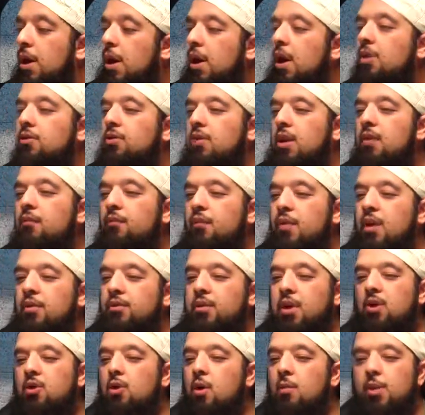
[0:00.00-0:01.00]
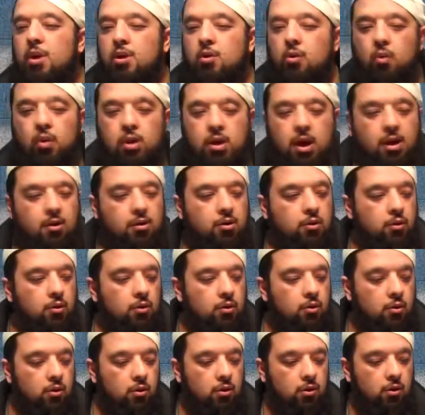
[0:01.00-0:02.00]
because he feels that no matter what I
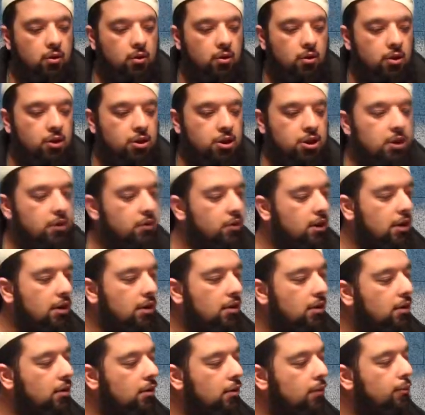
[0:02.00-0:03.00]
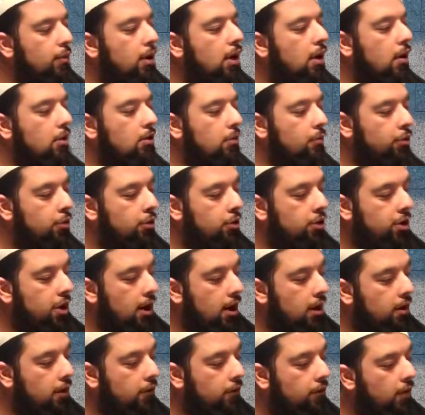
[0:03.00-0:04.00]
do, she's going to be
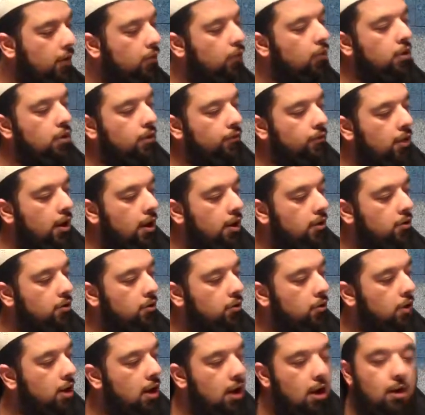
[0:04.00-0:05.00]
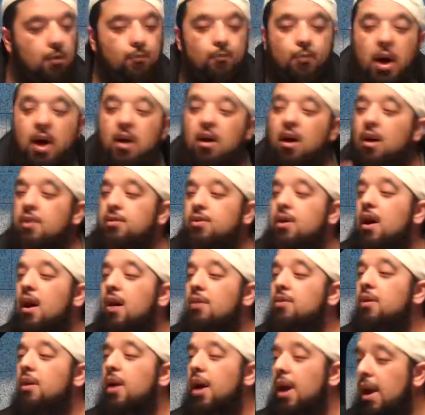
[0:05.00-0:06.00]
unappreciative of whatever I do. But on the
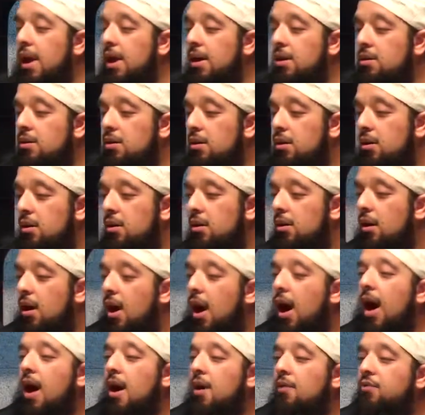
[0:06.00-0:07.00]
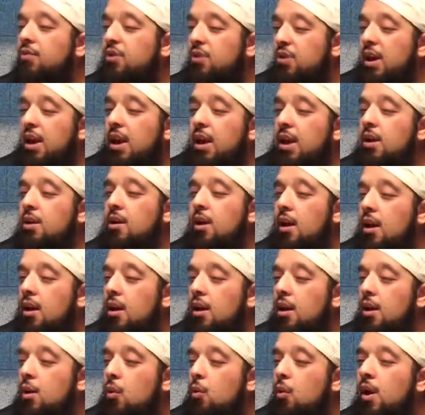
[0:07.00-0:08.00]
other hand, I have seen
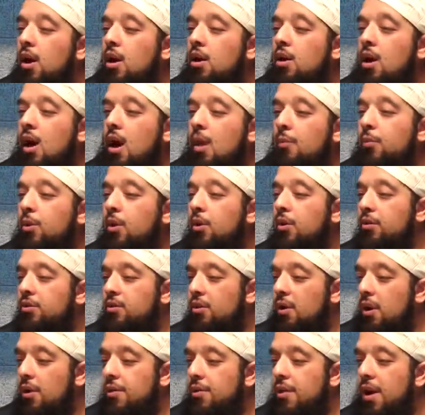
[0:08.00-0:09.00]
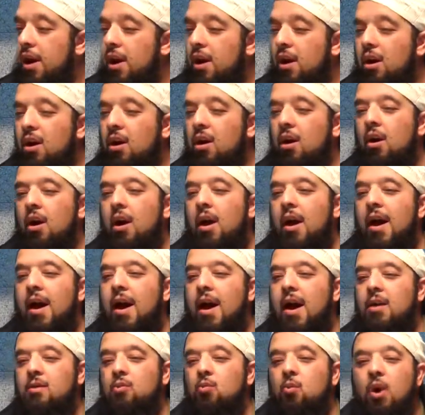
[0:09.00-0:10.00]
where couples are there
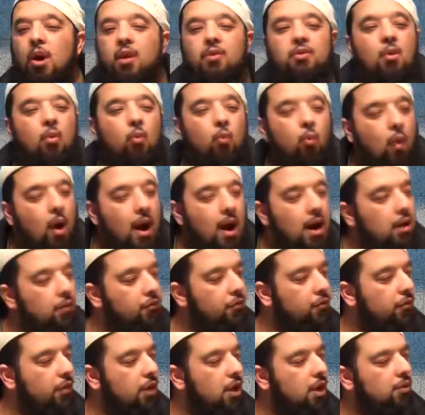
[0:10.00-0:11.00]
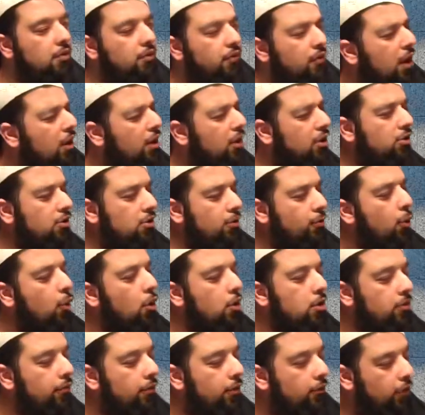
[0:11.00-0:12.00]
and where the wife is very
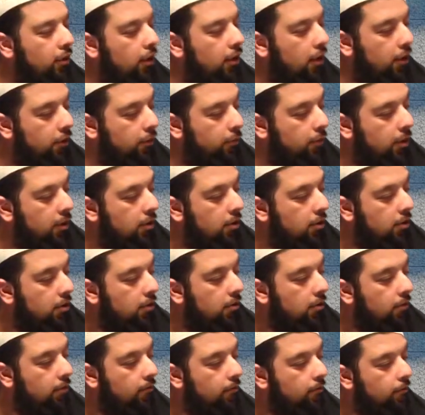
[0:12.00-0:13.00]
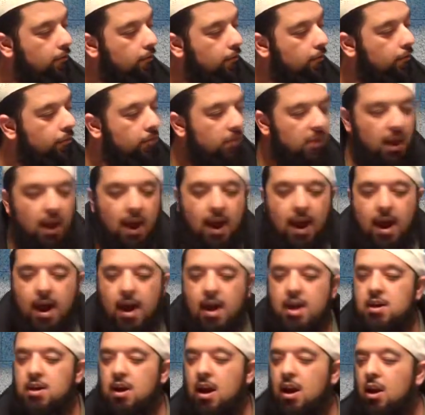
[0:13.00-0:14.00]
supportive of her husband.
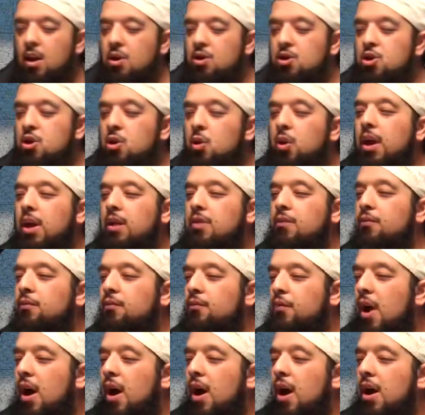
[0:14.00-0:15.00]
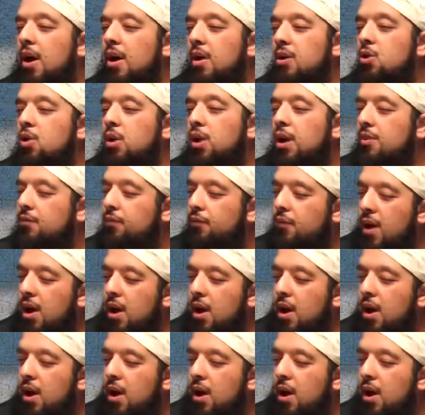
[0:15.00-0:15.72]
And you can find you can